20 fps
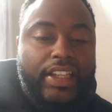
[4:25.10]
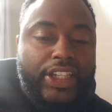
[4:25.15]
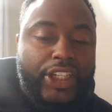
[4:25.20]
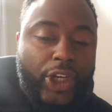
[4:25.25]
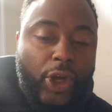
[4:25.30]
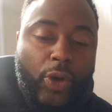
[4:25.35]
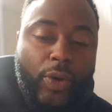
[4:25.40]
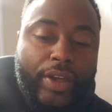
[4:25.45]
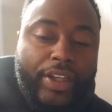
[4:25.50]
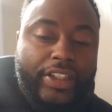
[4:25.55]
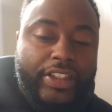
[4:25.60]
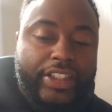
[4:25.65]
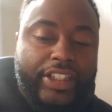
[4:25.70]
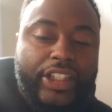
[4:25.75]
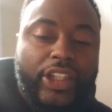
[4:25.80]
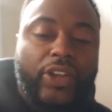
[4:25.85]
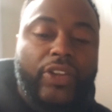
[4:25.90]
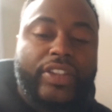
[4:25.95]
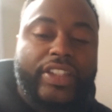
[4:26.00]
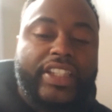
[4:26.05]
knowing,
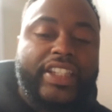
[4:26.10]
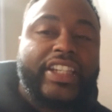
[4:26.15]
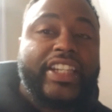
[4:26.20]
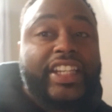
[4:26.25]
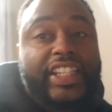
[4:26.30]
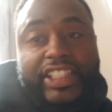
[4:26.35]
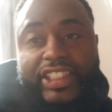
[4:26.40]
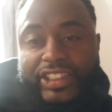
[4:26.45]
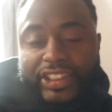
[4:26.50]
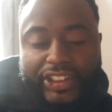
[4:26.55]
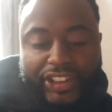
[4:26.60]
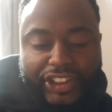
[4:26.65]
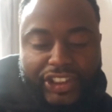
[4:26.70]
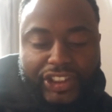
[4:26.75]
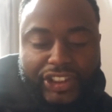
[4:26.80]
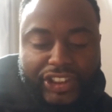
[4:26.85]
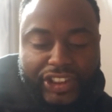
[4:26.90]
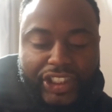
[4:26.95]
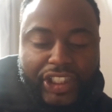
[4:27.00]
that it is just,